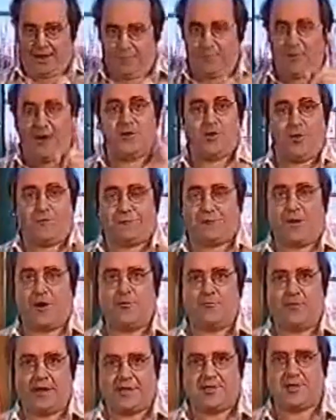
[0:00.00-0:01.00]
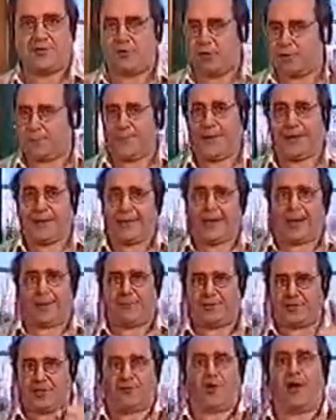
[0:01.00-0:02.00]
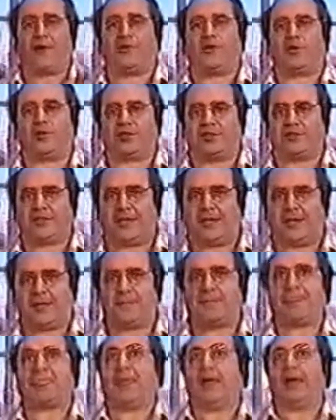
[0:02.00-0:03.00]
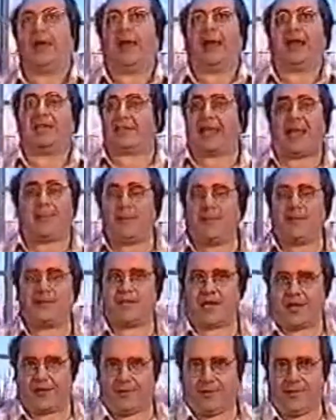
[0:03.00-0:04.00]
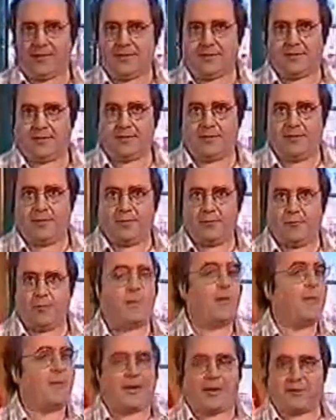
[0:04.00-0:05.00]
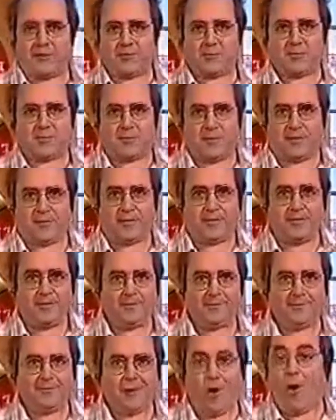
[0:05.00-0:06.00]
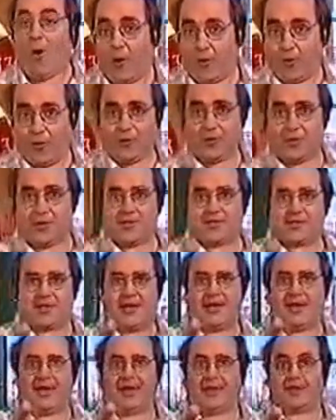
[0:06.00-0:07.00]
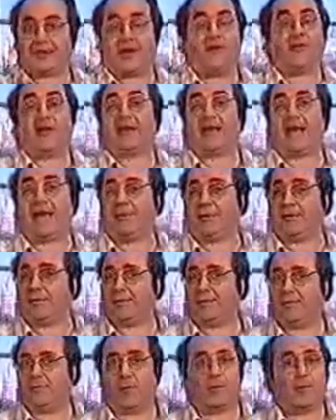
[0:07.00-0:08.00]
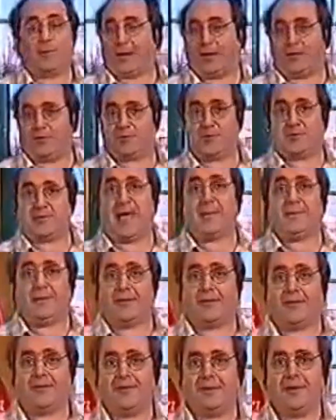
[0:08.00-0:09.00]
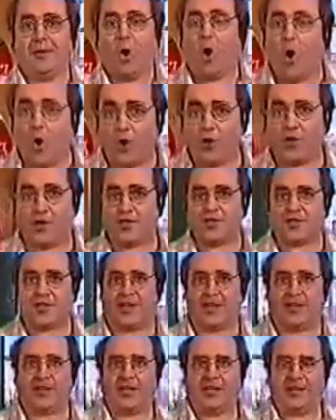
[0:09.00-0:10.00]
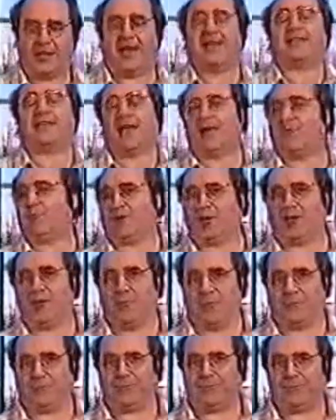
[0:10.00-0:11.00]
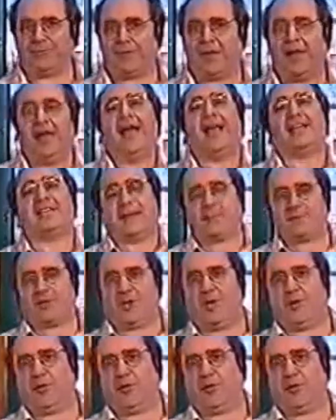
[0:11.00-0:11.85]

And when your phone rings, you've got to pick it up and you've either got to say, it's Gabby and Terry, where we make Christmas merry, or you can say, it's Terry and Gabby, where we make Christmas happy. Or you can say, yeah, Dan, what do you want? It's up to